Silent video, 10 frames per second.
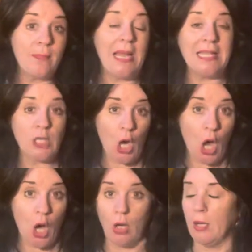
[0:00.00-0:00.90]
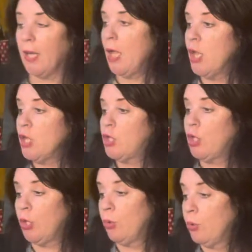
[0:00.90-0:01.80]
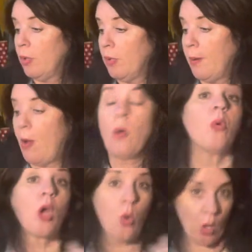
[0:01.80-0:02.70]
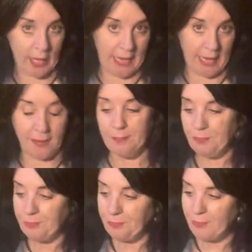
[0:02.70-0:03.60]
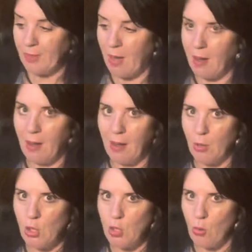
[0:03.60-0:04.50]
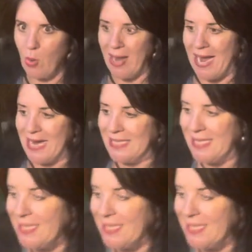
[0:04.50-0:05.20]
me as long to uh, record again. Oh, you know what? I see